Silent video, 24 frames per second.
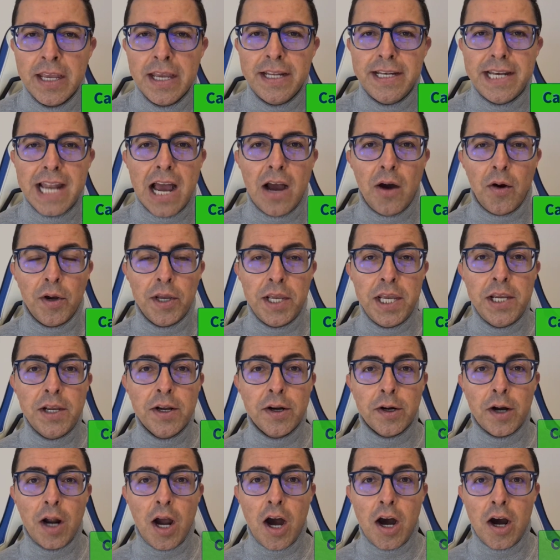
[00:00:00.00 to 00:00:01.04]
Now
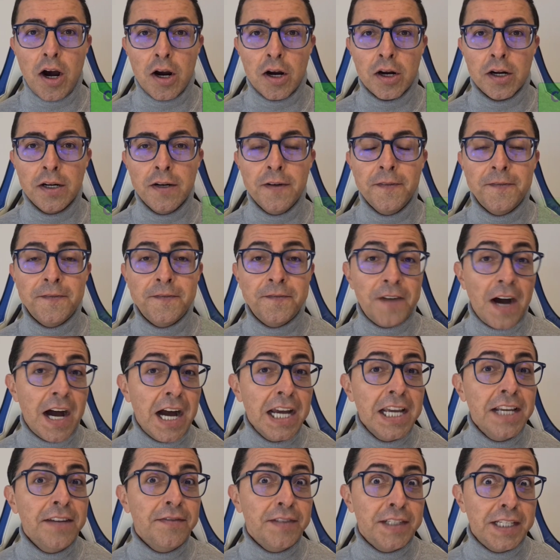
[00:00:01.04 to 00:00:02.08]
here are
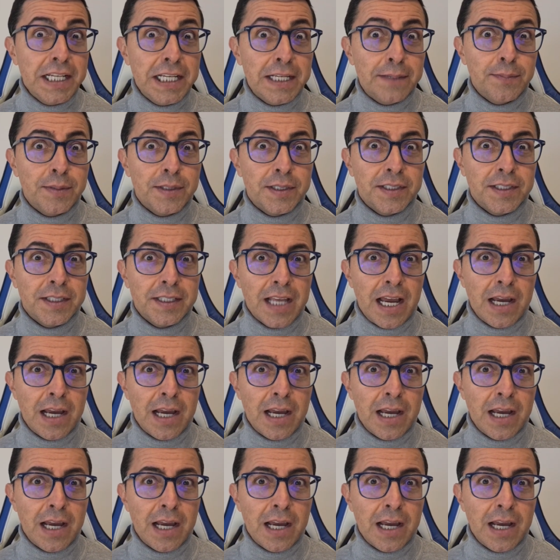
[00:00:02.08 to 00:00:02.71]
5 tips